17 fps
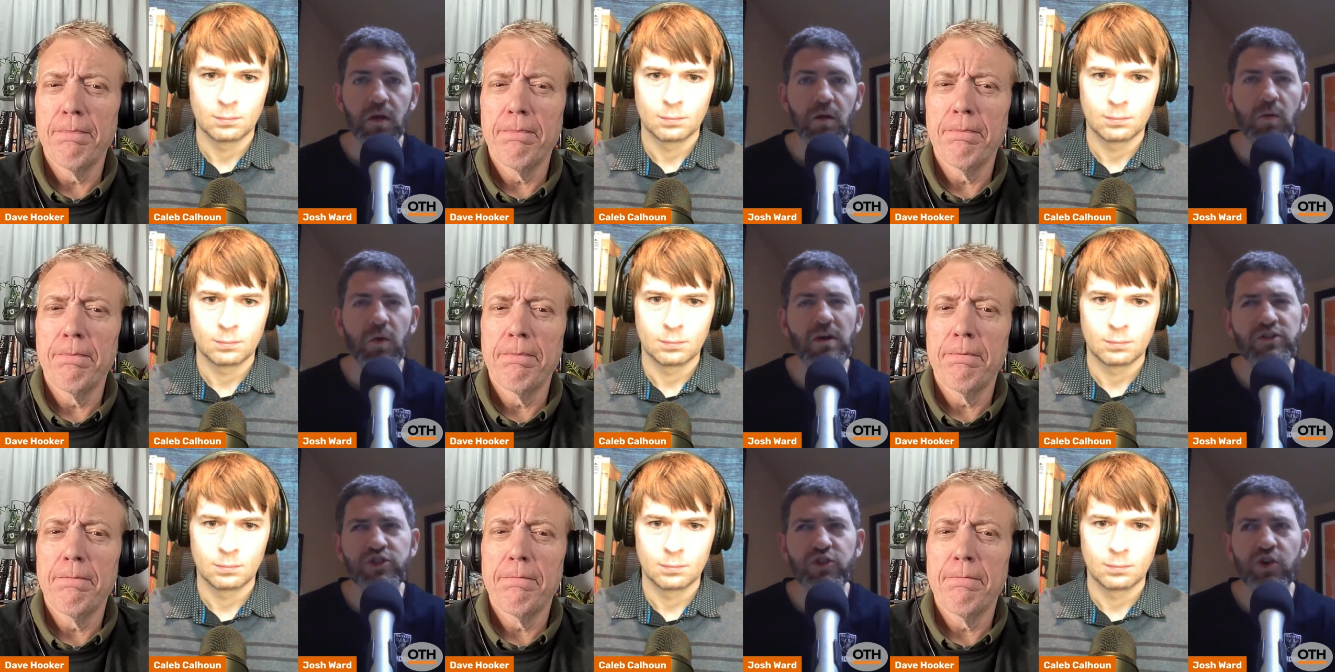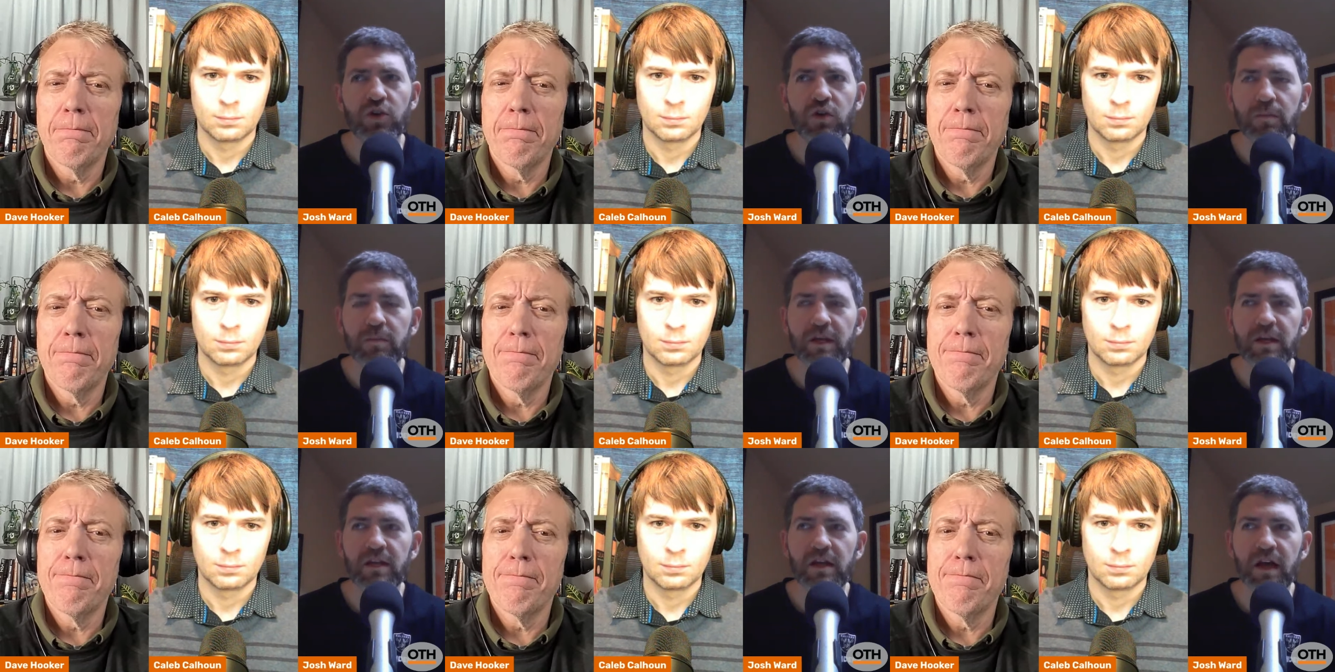Speaker 1: Well, sure. I
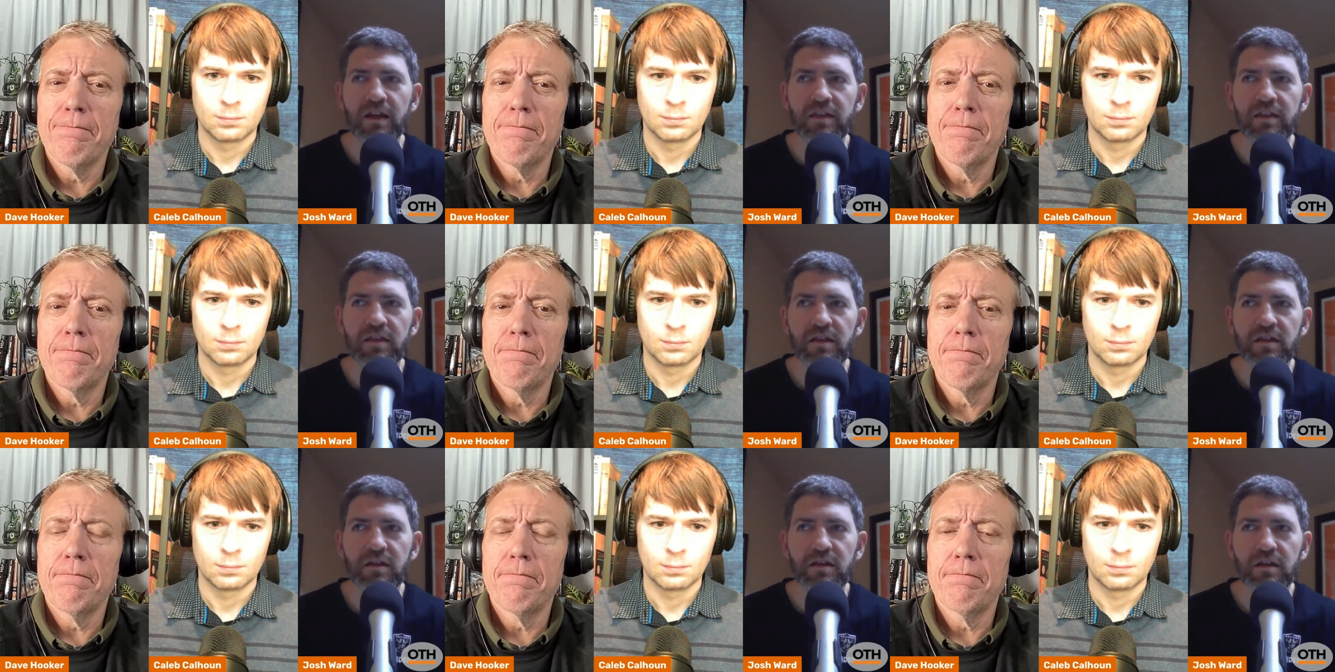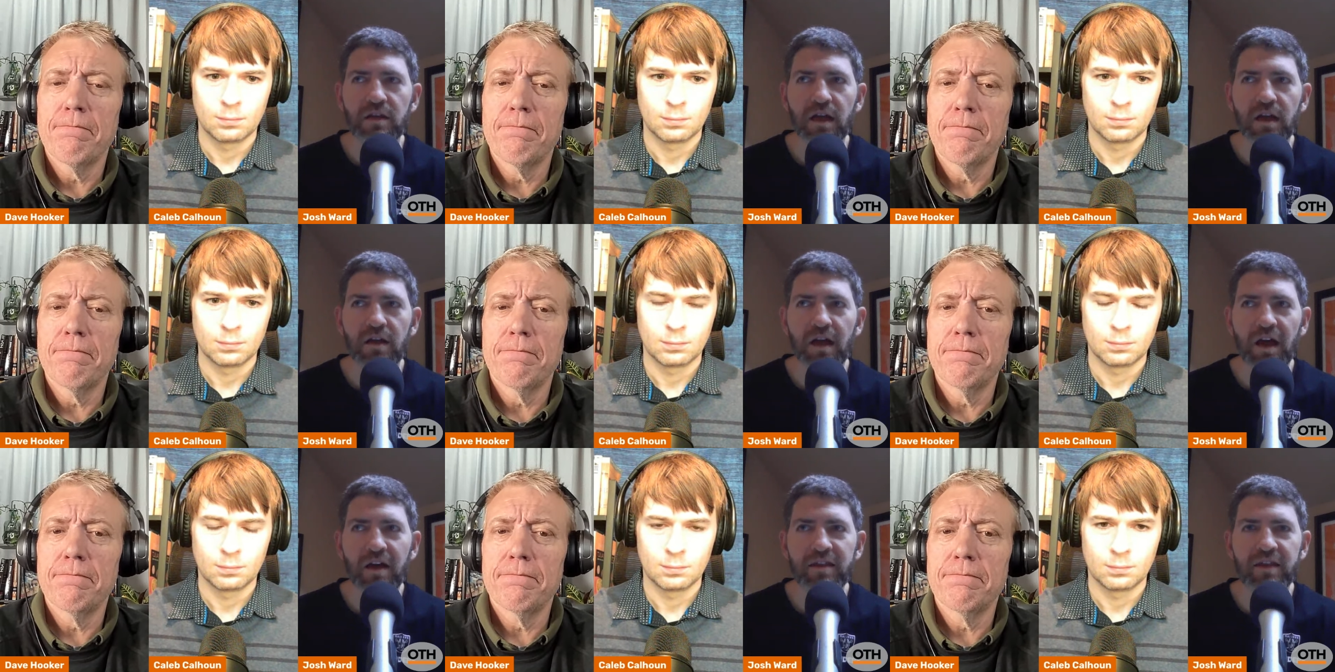mean, I
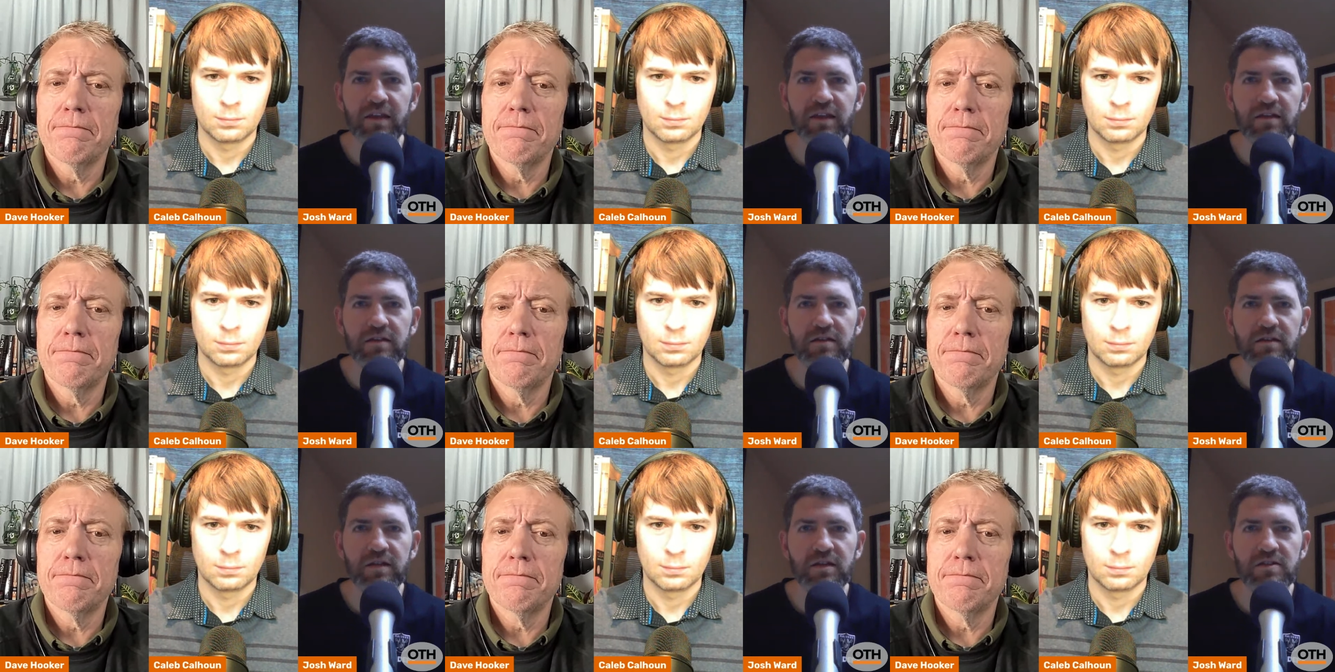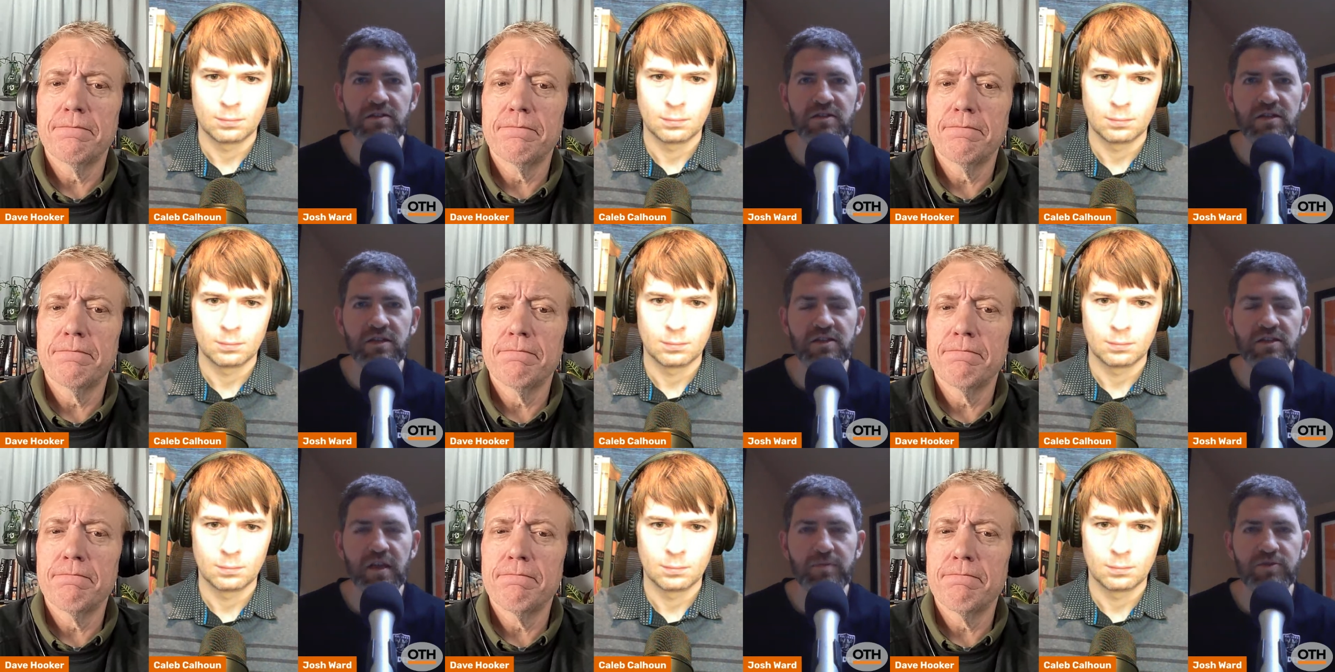I think it's the
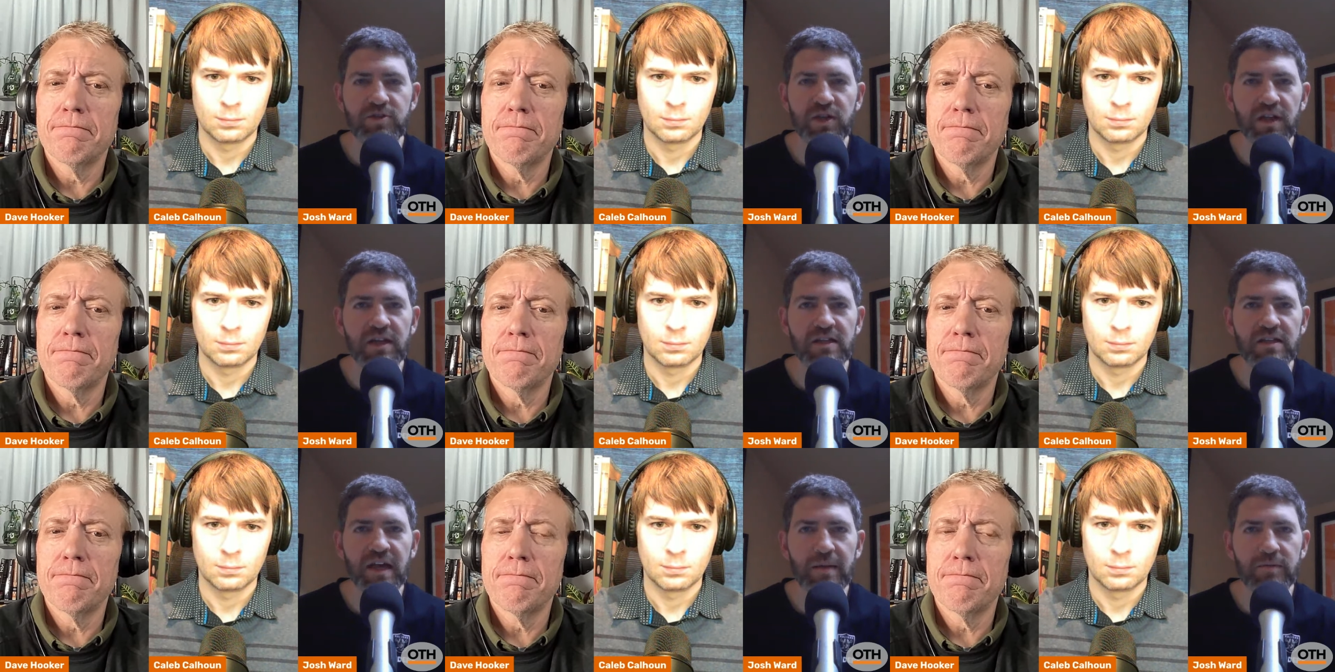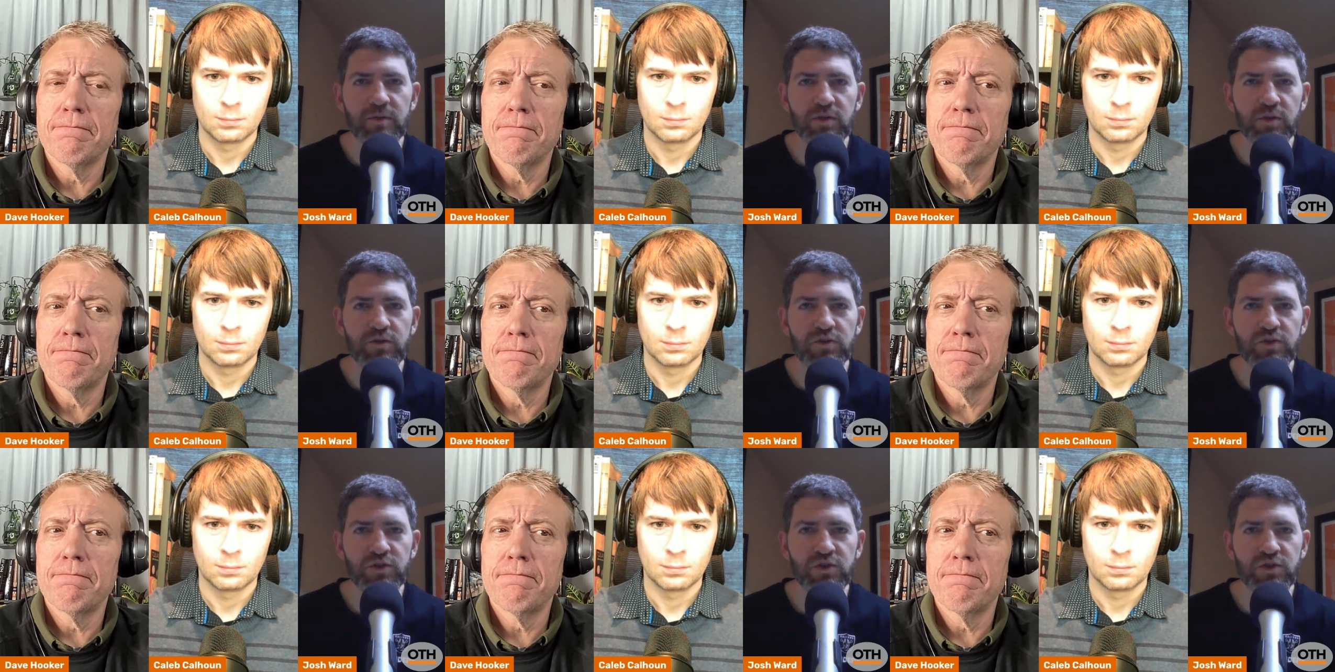exception anytime you lose